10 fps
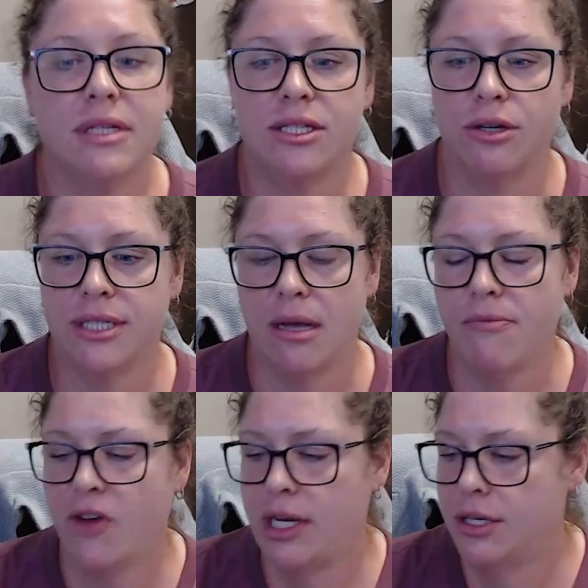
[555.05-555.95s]
so
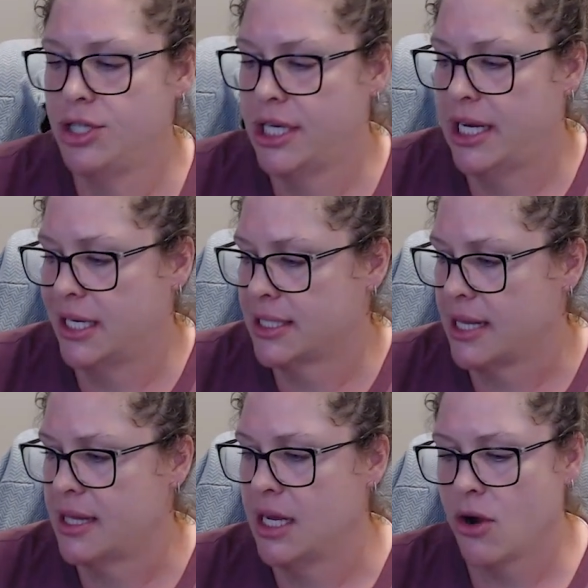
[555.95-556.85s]
some phytogenics,
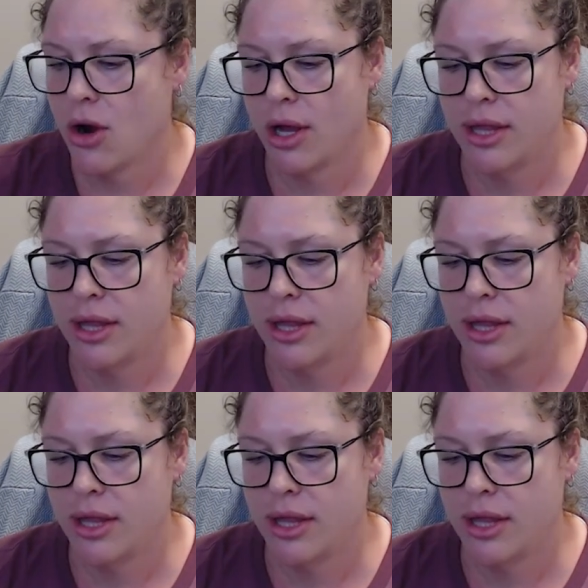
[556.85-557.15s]
I think,